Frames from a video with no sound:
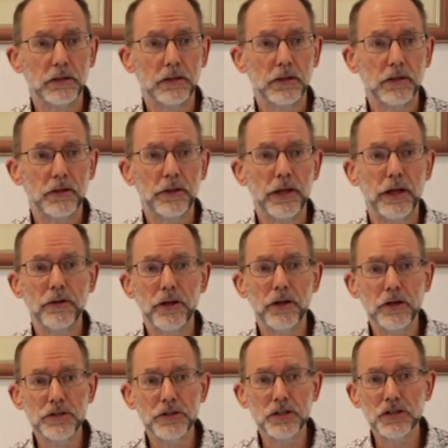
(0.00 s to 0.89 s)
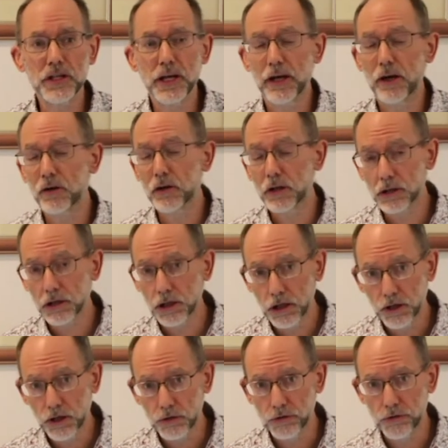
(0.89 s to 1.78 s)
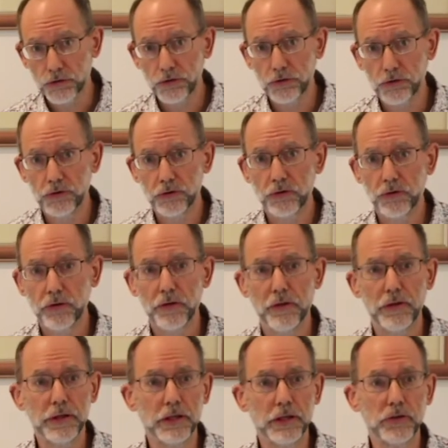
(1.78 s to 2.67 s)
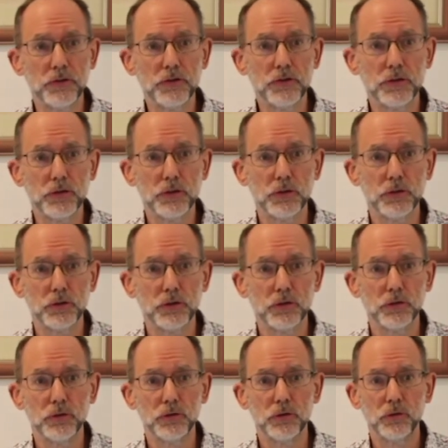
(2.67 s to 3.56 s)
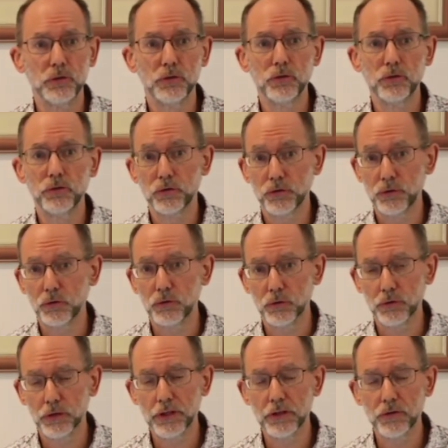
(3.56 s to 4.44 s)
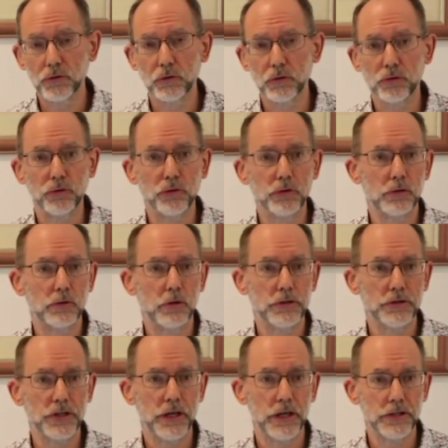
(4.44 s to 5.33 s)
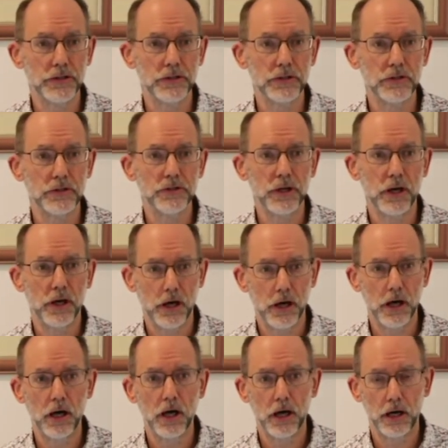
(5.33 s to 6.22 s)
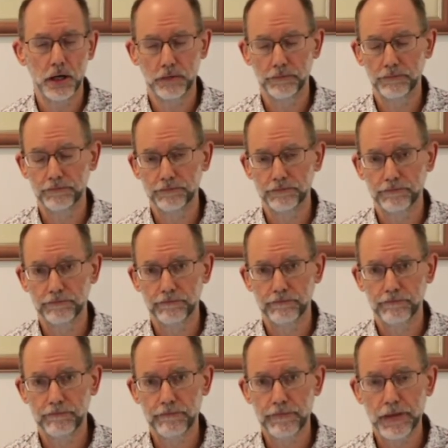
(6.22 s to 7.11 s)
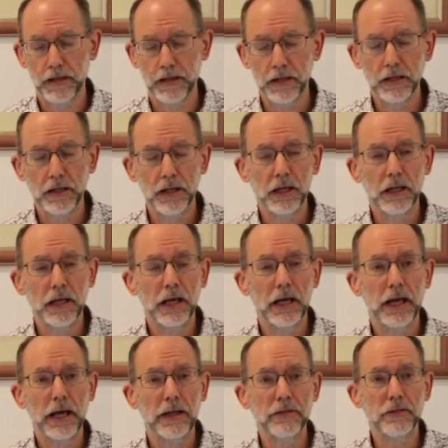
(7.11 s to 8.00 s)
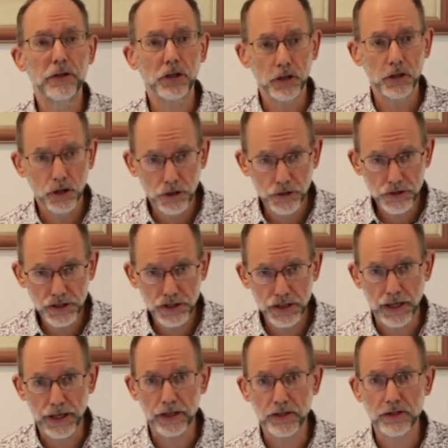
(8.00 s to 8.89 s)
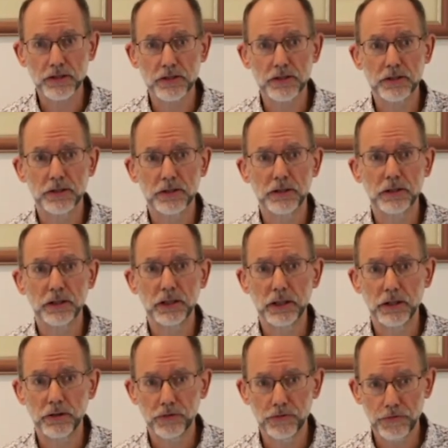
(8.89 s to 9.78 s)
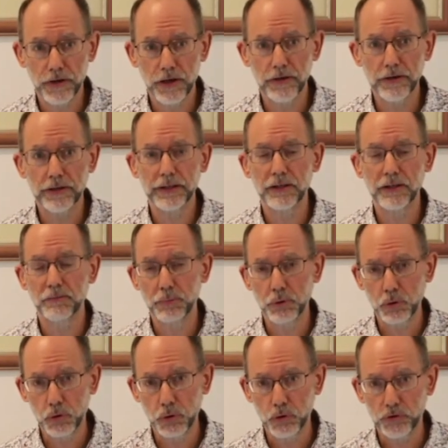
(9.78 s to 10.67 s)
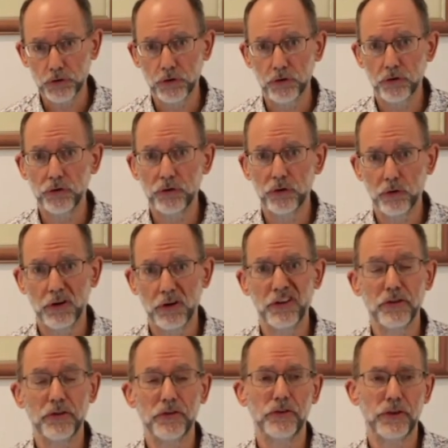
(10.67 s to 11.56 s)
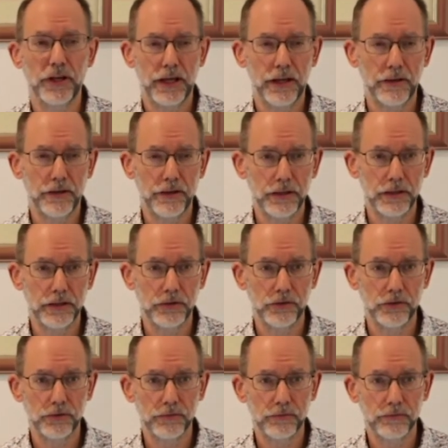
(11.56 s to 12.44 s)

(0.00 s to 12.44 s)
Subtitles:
Now notice how close these two stories or two quotations are. And the context is very important to understand these.